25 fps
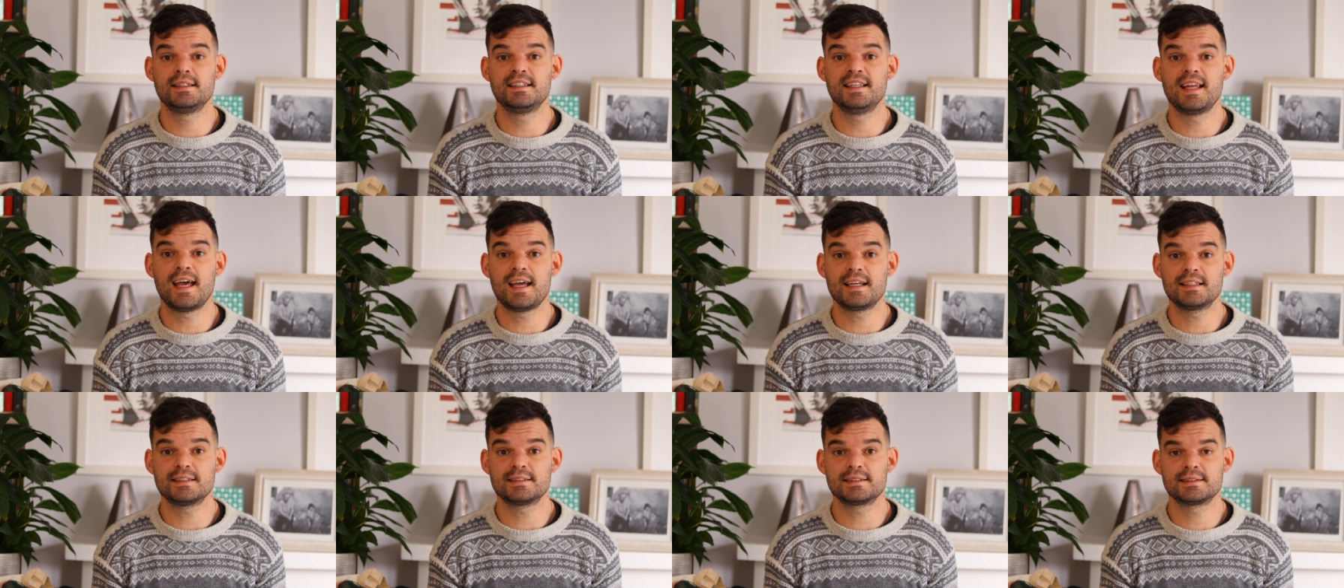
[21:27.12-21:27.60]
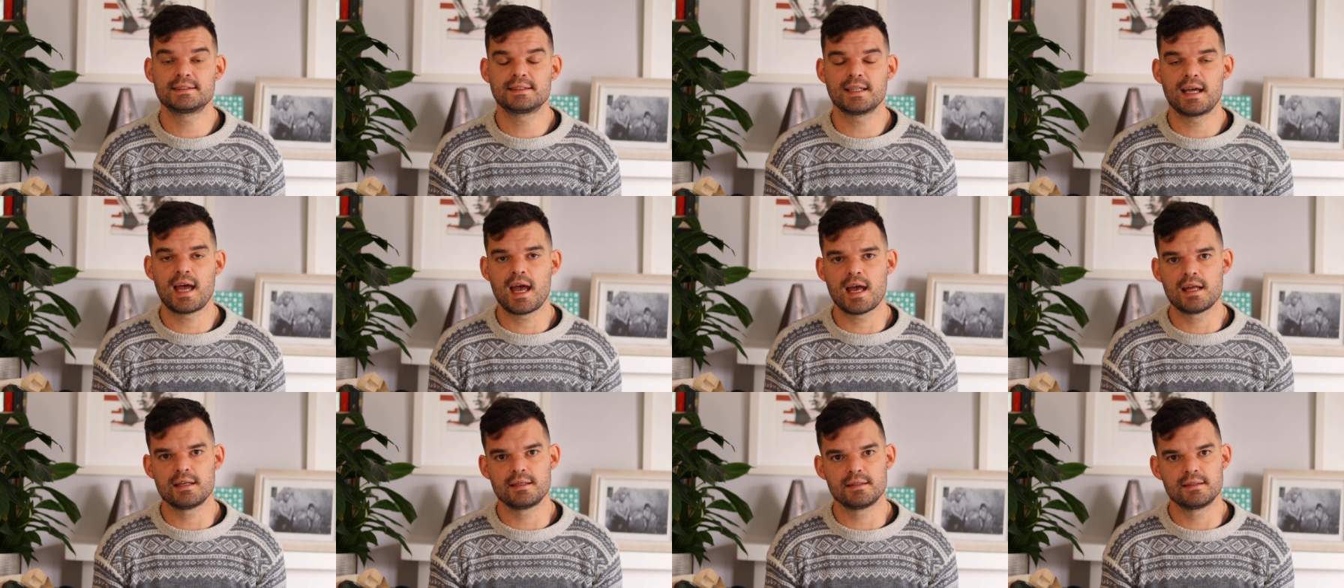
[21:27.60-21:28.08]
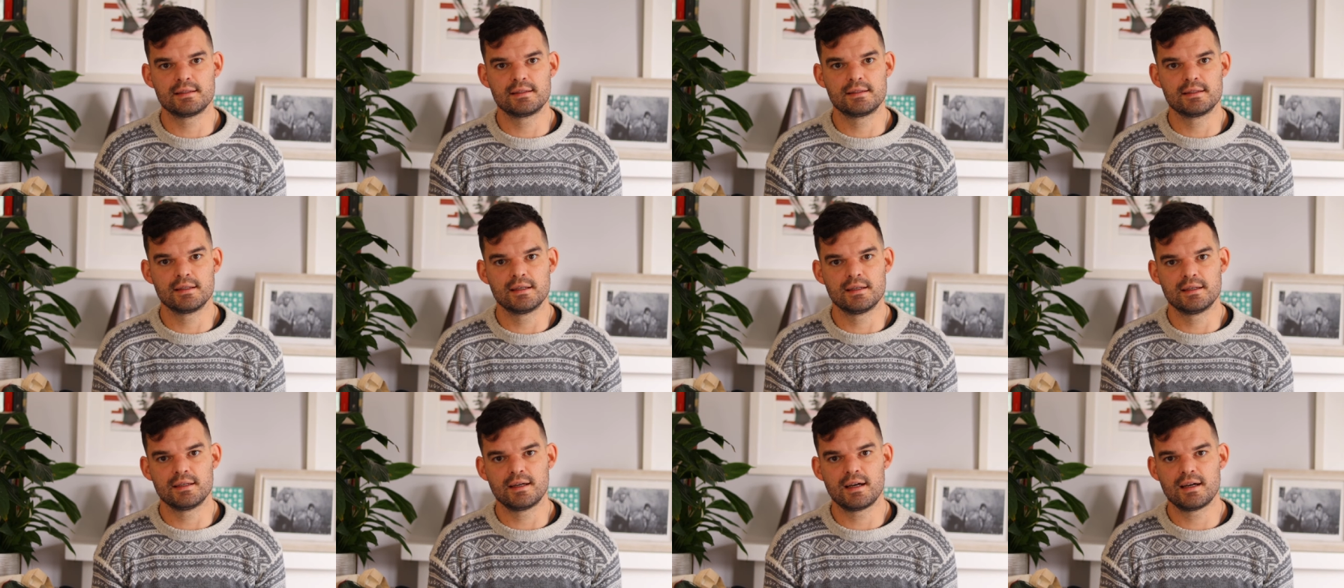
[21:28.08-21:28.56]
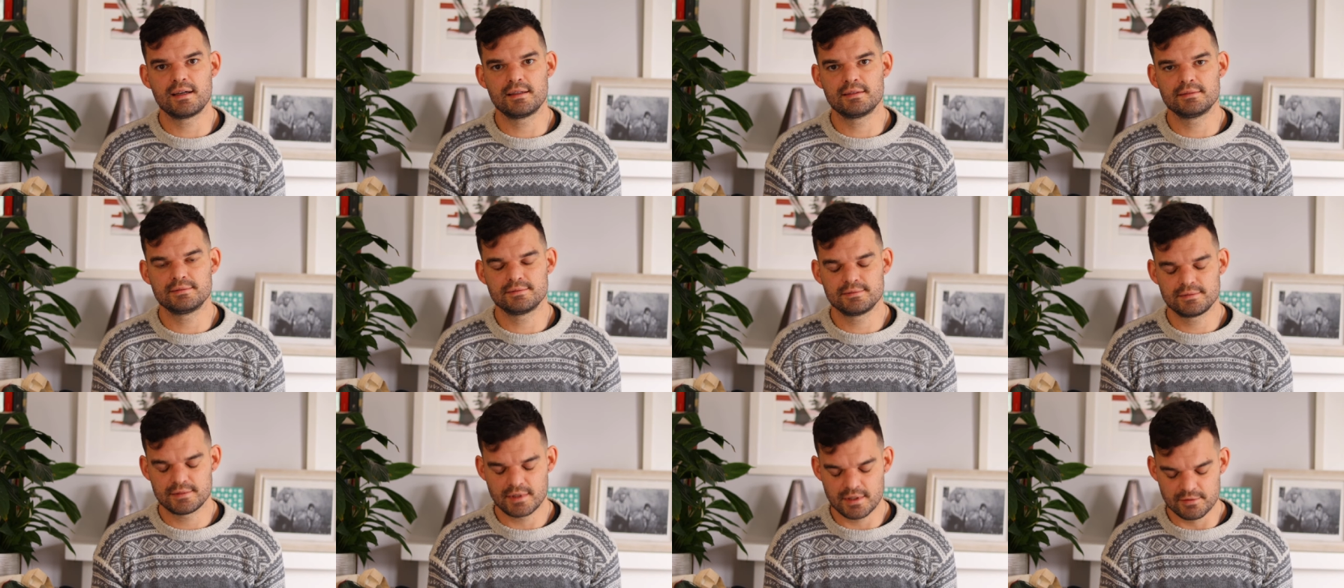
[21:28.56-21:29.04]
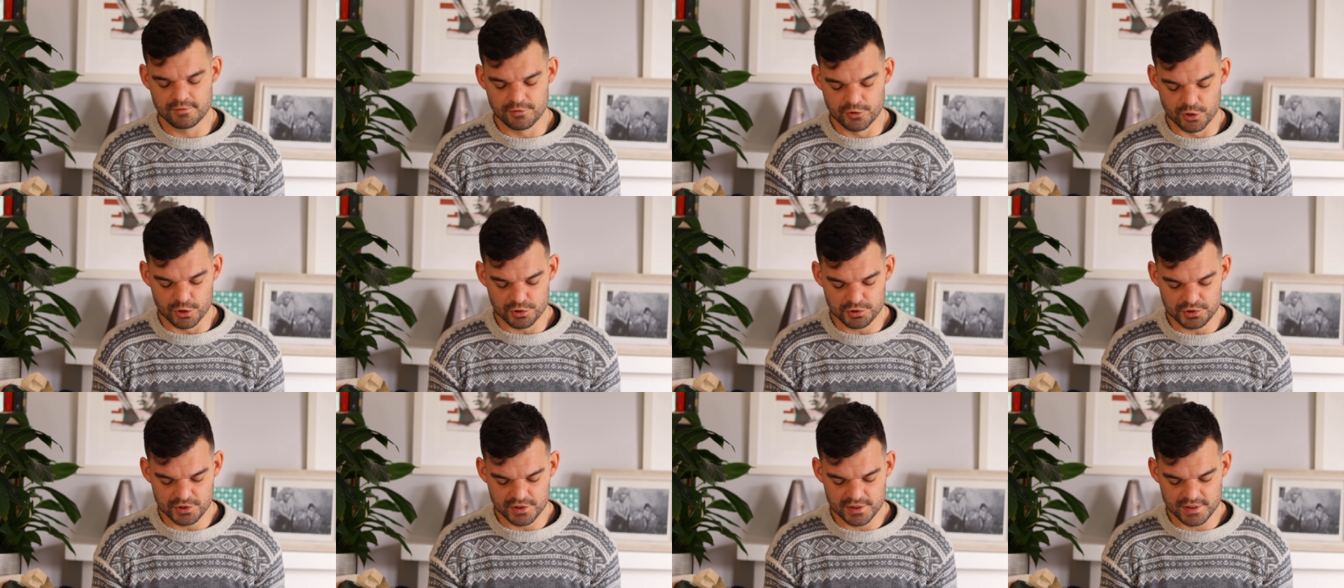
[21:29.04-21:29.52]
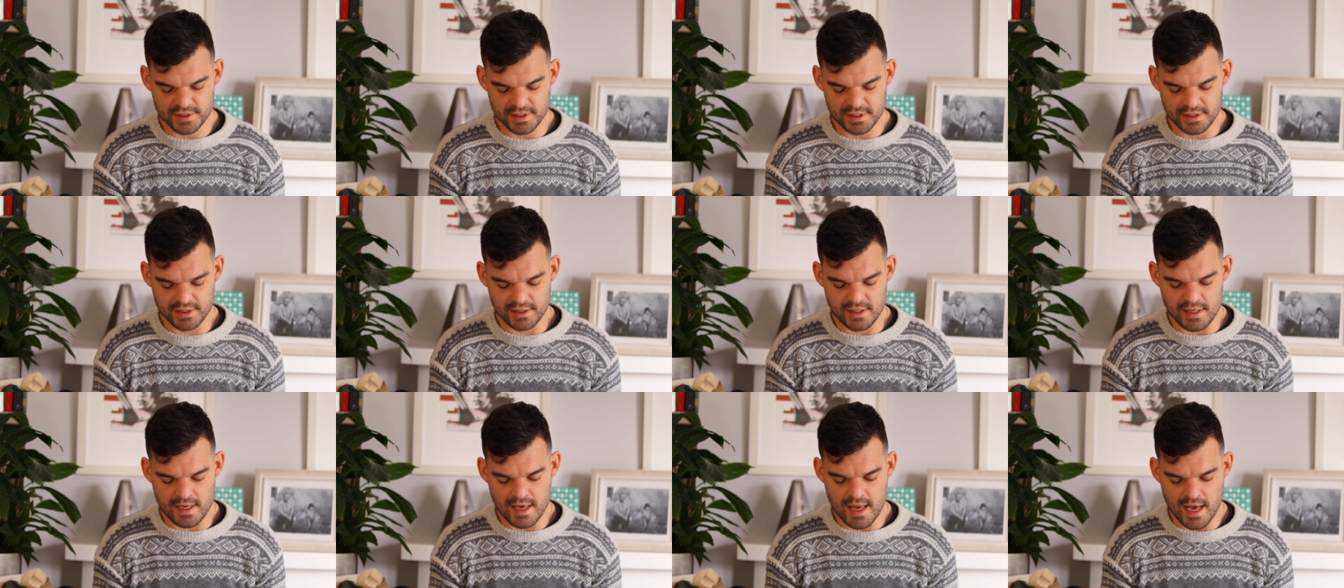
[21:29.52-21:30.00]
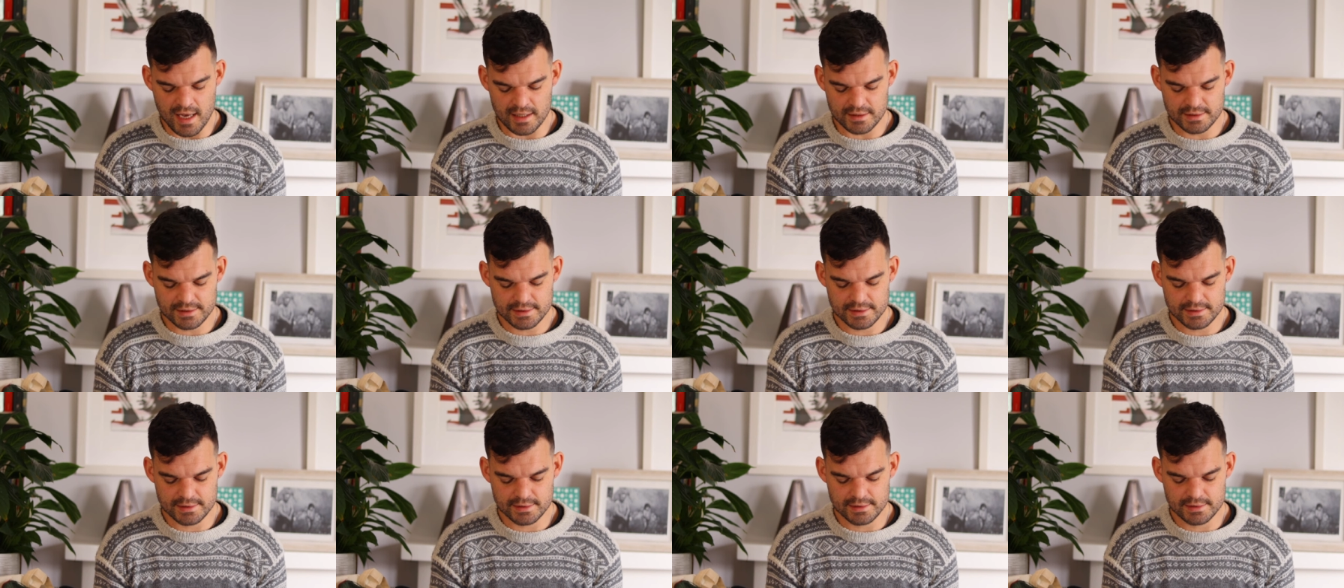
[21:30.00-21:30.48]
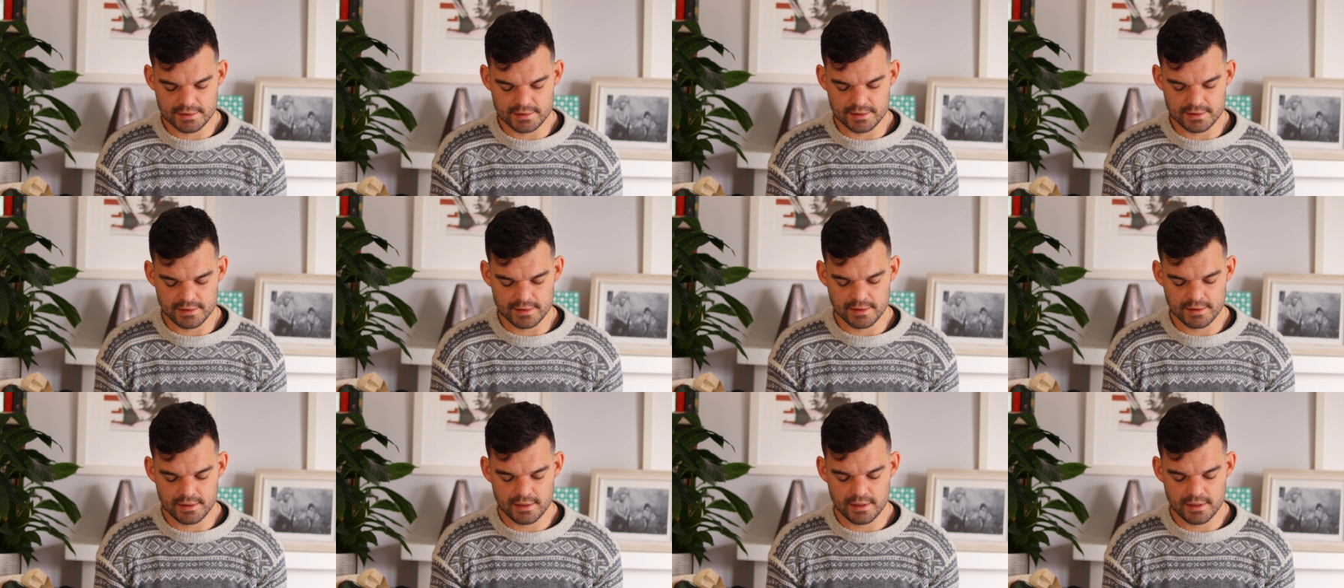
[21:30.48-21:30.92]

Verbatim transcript: next and uh, unfortunately last